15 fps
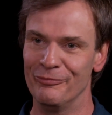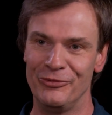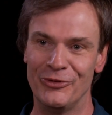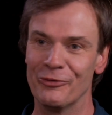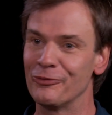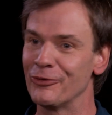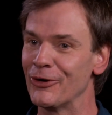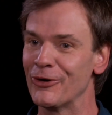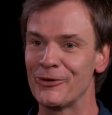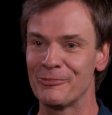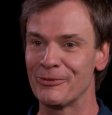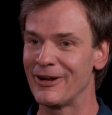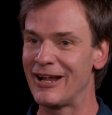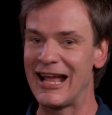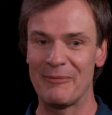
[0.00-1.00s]
deferred
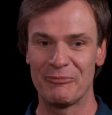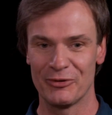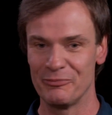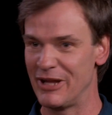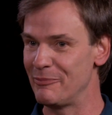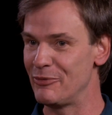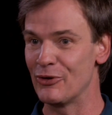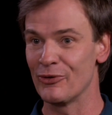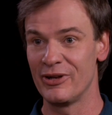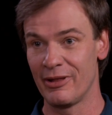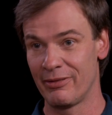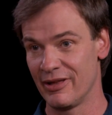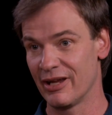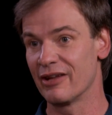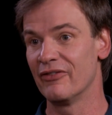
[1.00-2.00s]
perhaps, or maybe you're in the
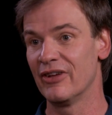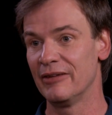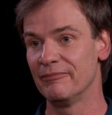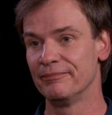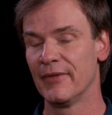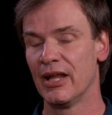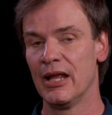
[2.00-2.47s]
thick of it,